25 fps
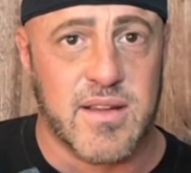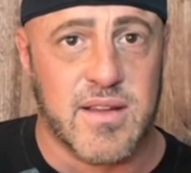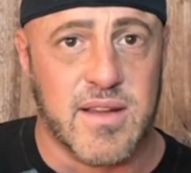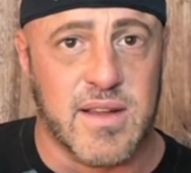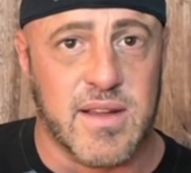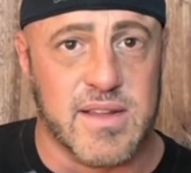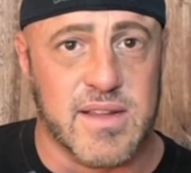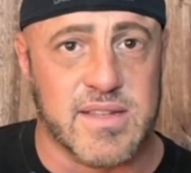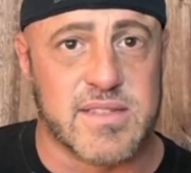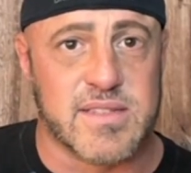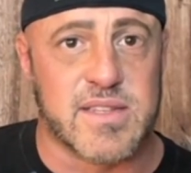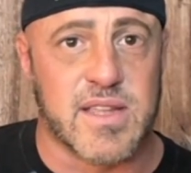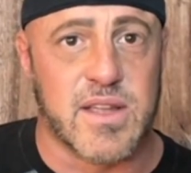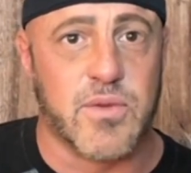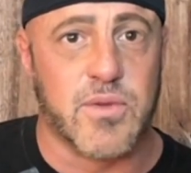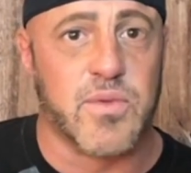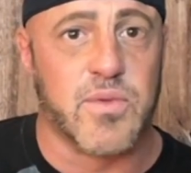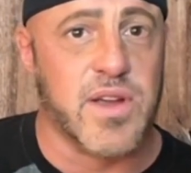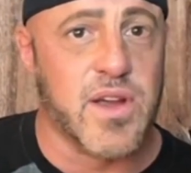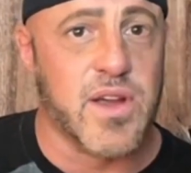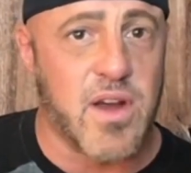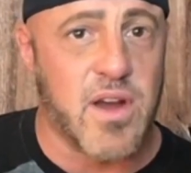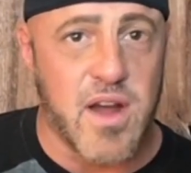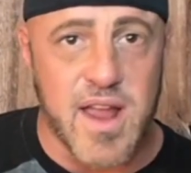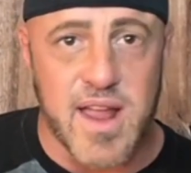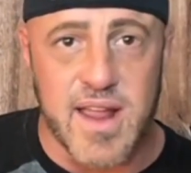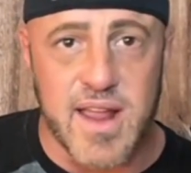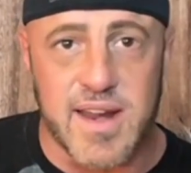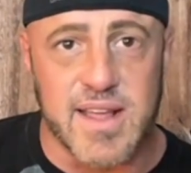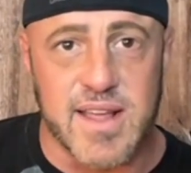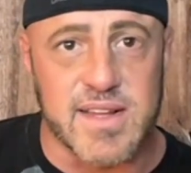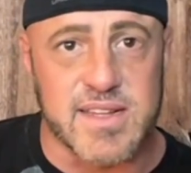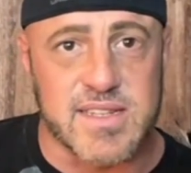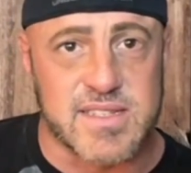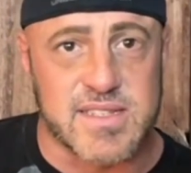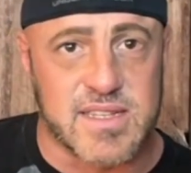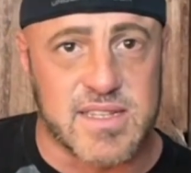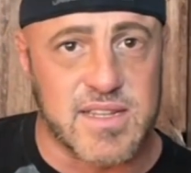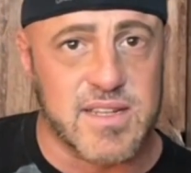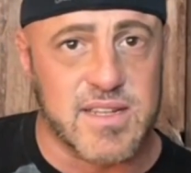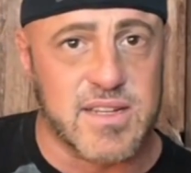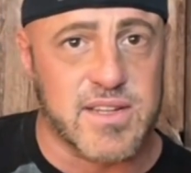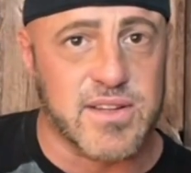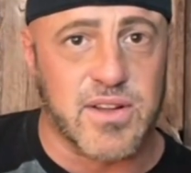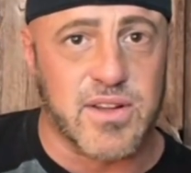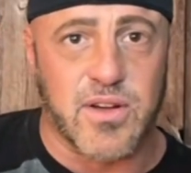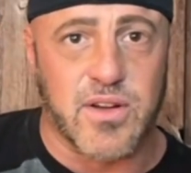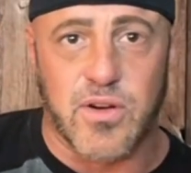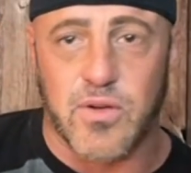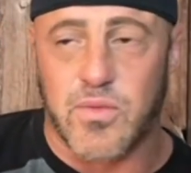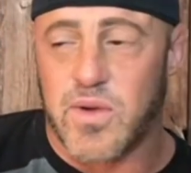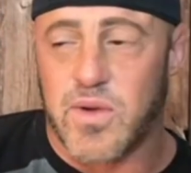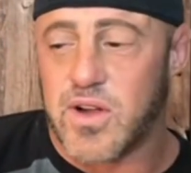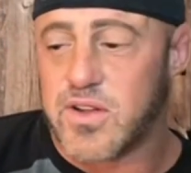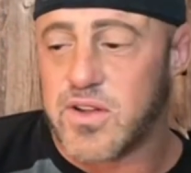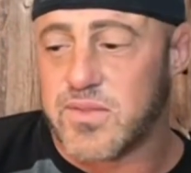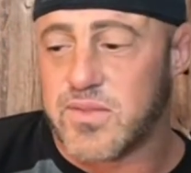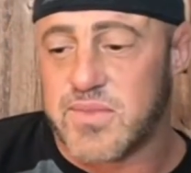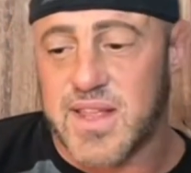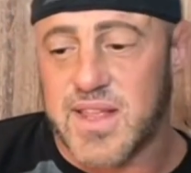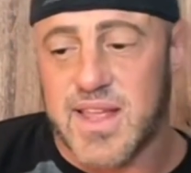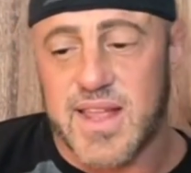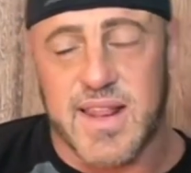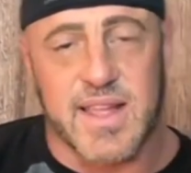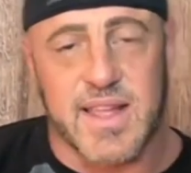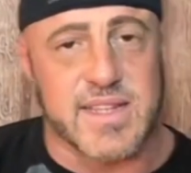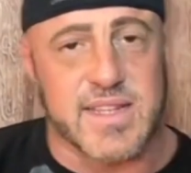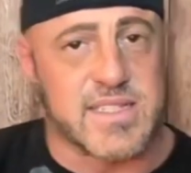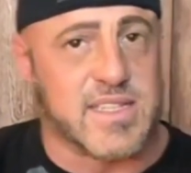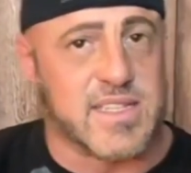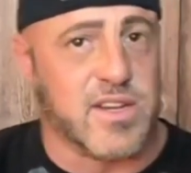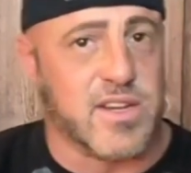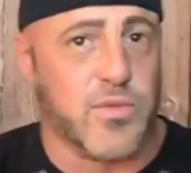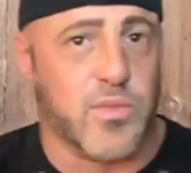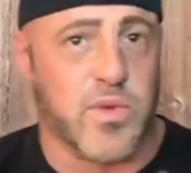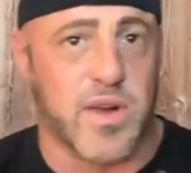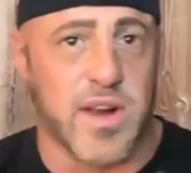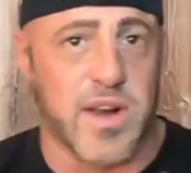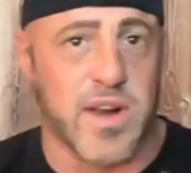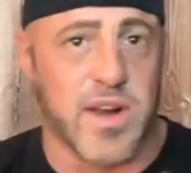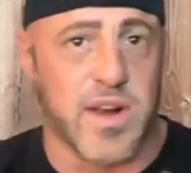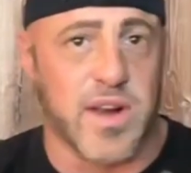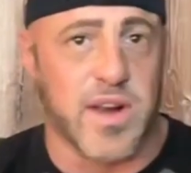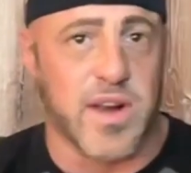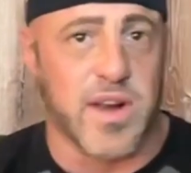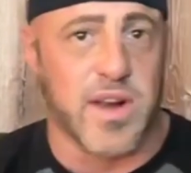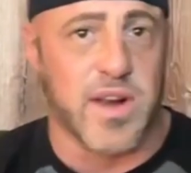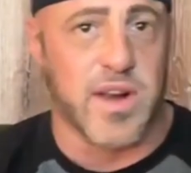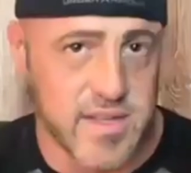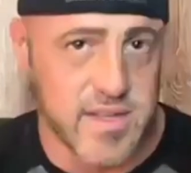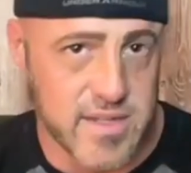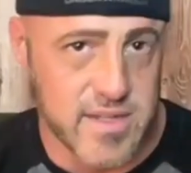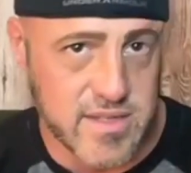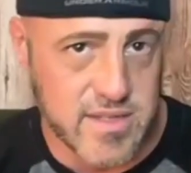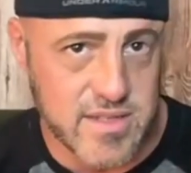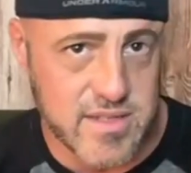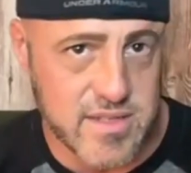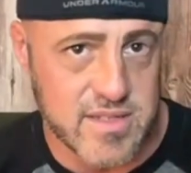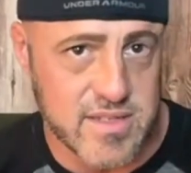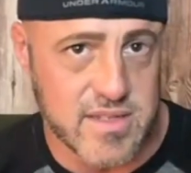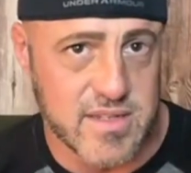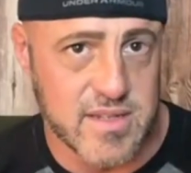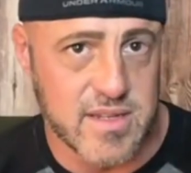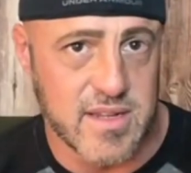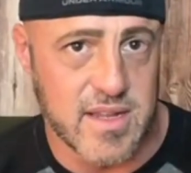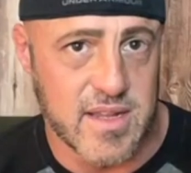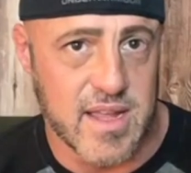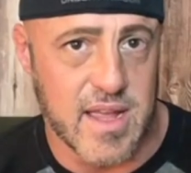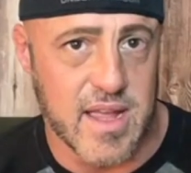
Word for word: And you say, we are N X T, you know, or welcome to N X T or whatever it is.